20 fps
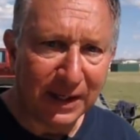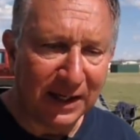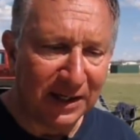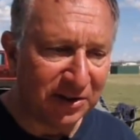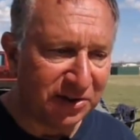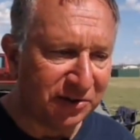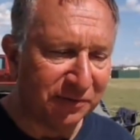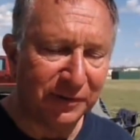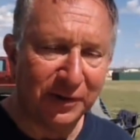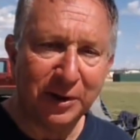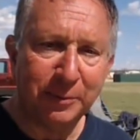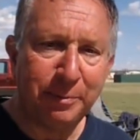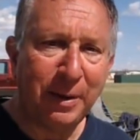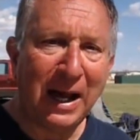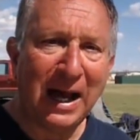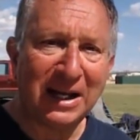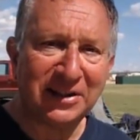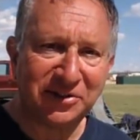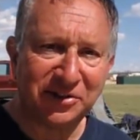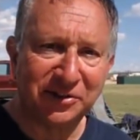and it's a very
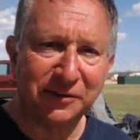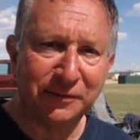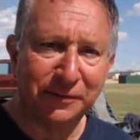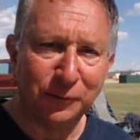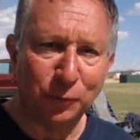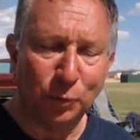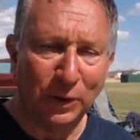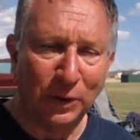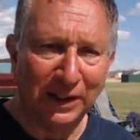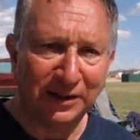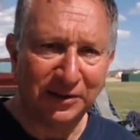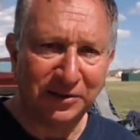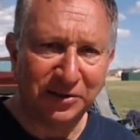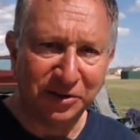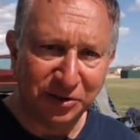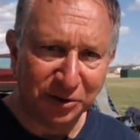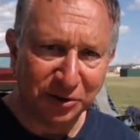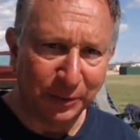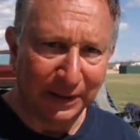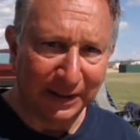passive way
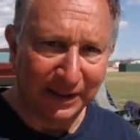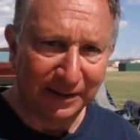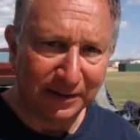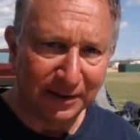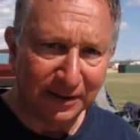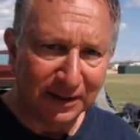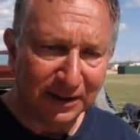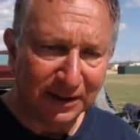to do it.